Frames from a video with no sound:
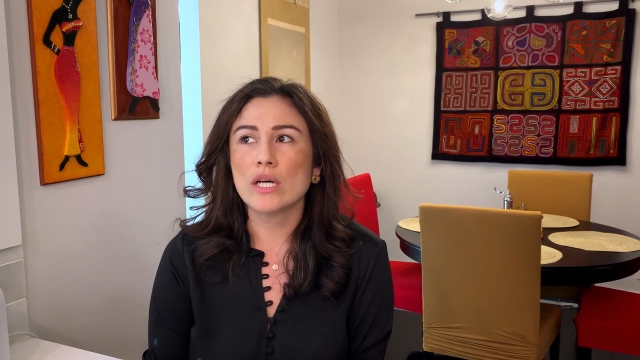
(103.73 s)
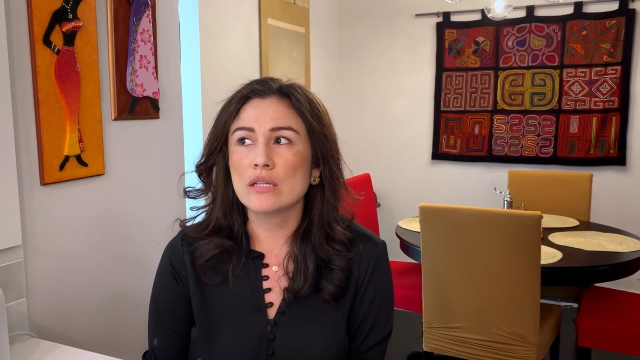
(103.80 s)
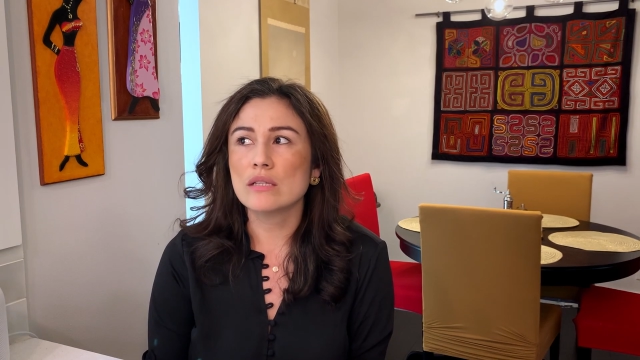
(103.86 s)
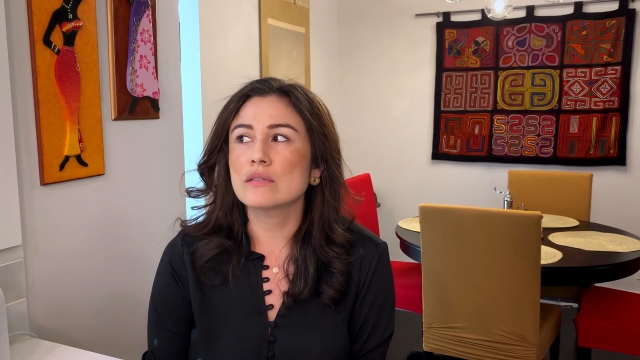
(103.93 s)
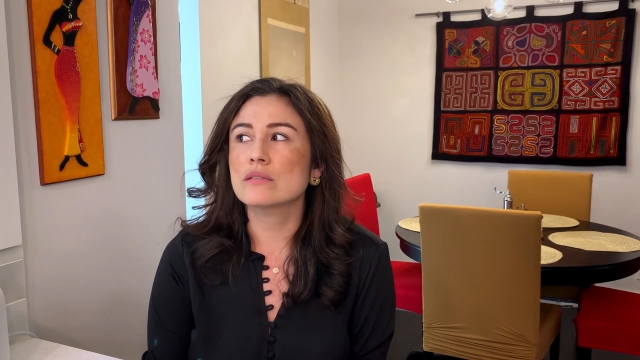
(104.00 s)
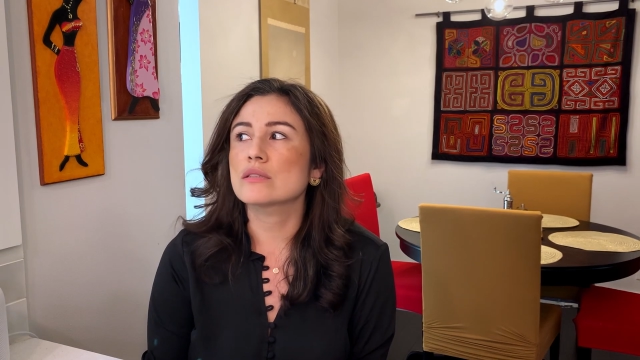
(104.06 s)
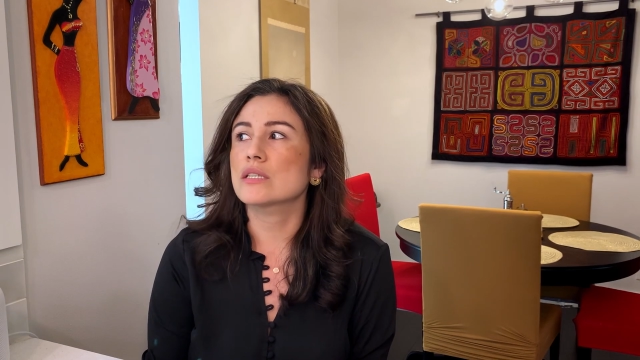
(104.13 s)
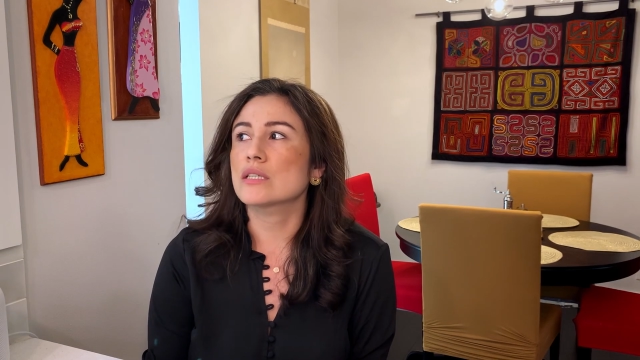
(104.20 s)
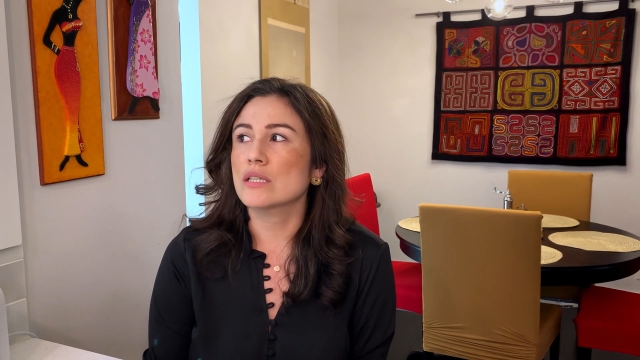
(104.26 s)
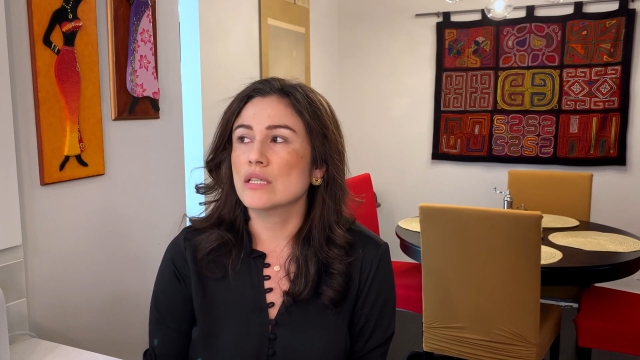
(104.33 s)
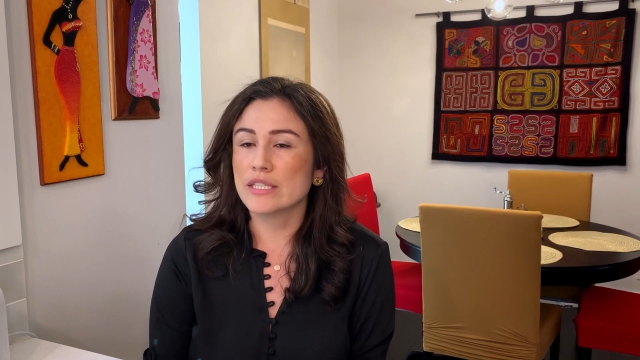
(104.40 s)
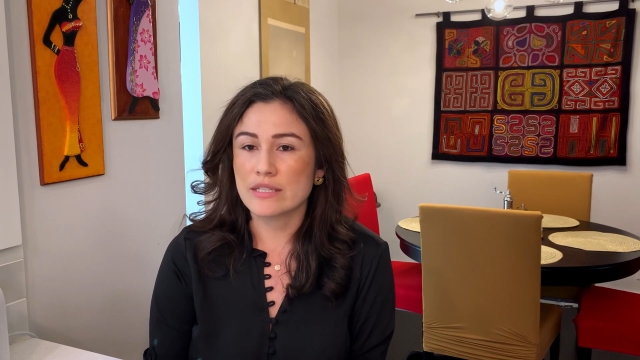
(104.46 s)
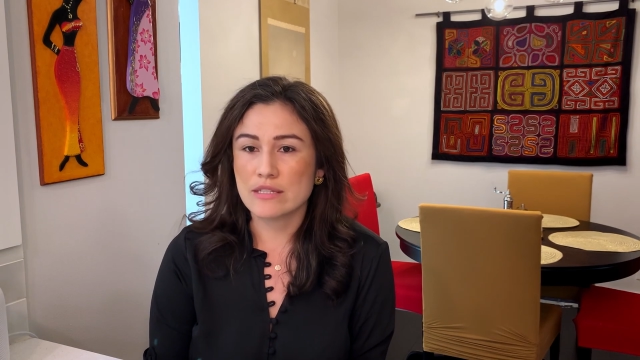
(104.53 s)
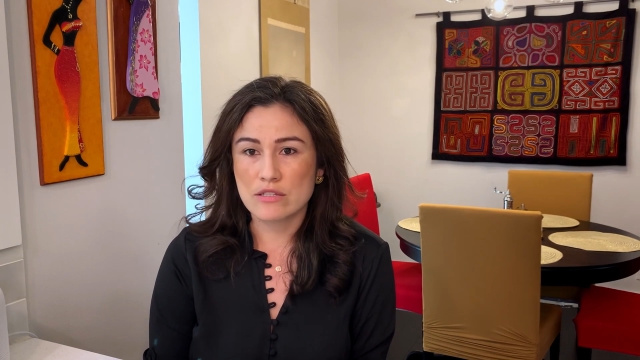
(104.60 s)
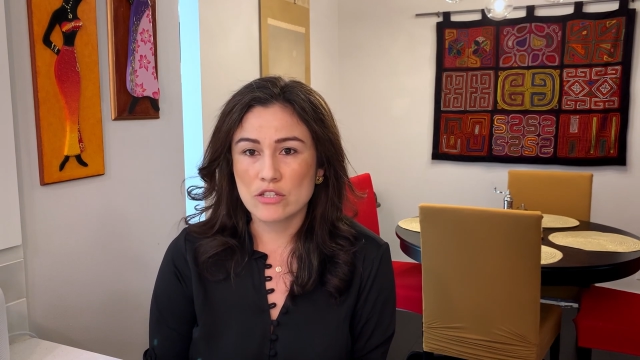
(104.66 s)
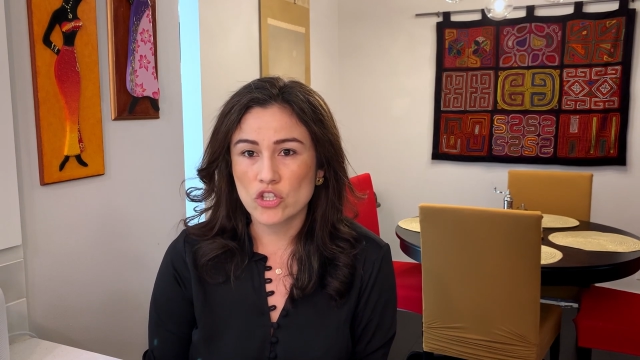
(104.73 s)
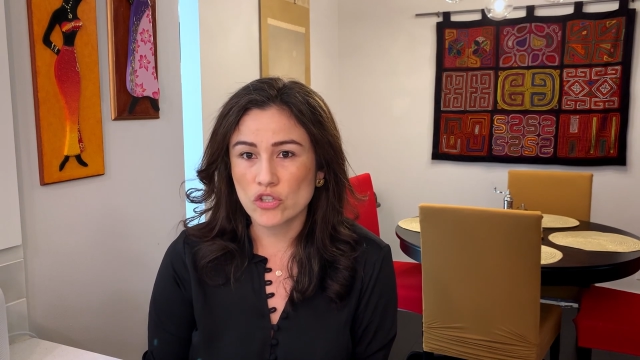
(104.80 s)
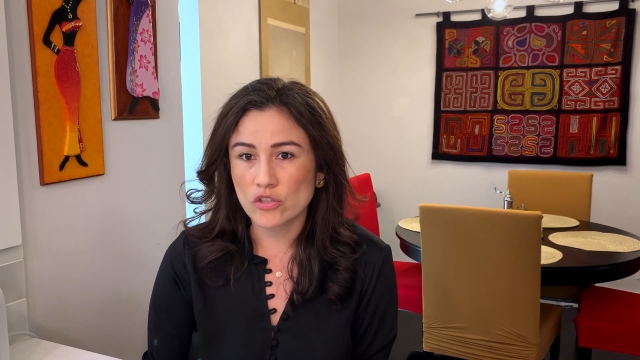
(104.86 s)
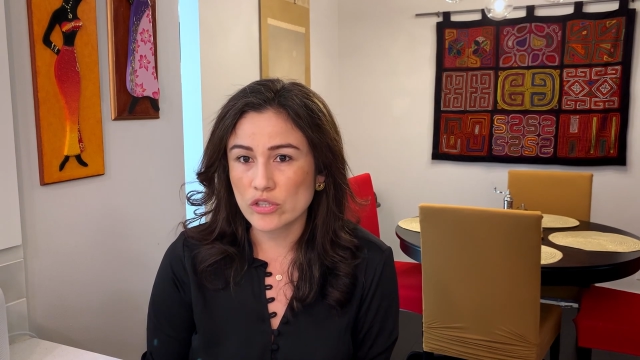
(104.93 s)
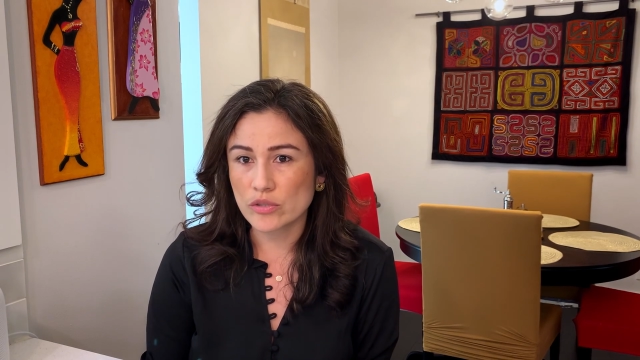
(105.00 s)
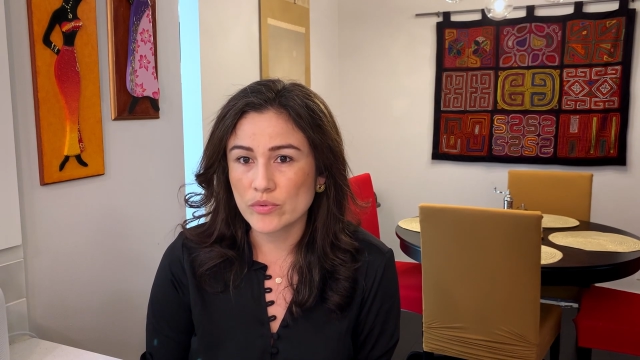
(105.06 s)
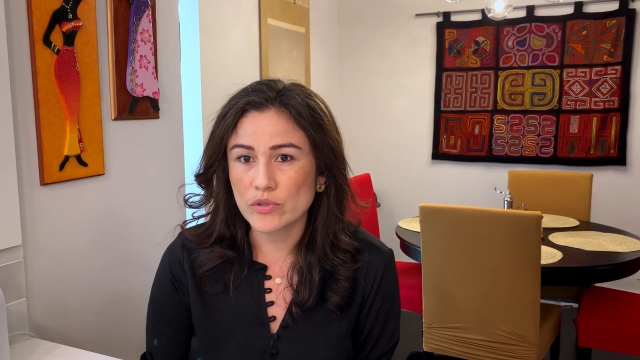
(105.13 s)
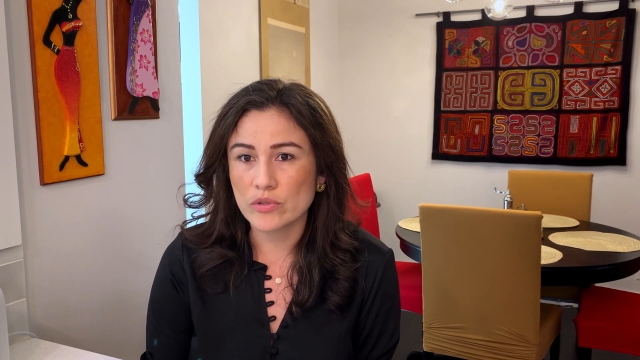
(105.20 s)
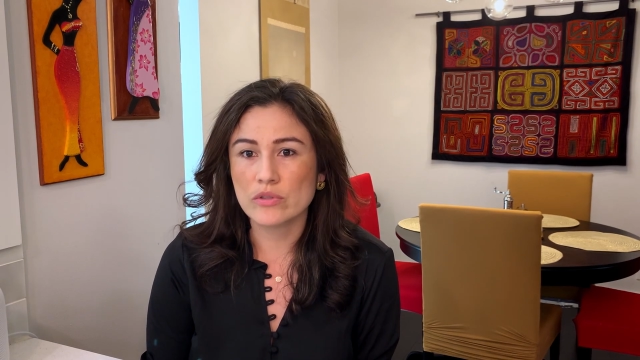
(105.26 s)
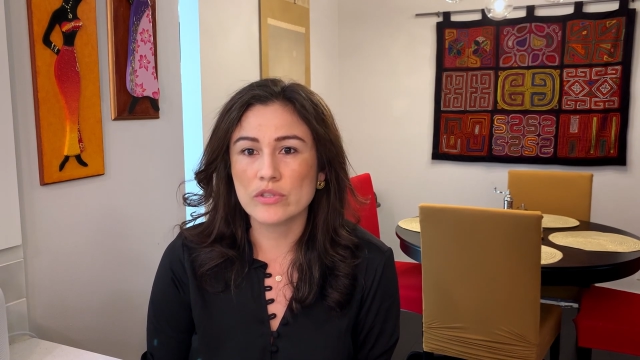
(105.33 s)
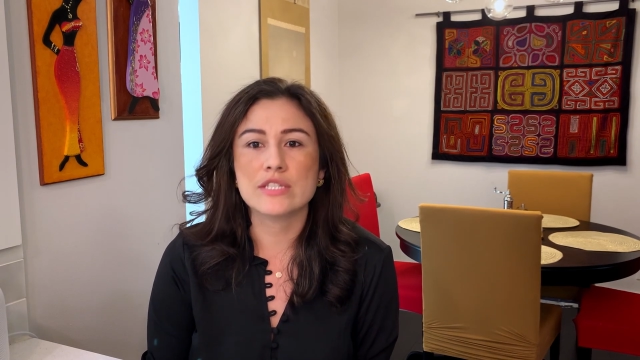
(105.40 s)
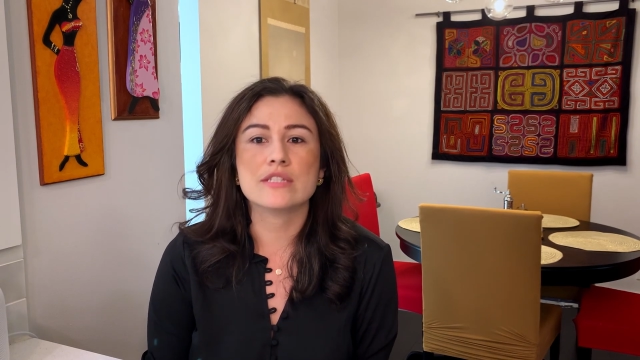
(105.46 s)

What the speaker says: well, it's curable,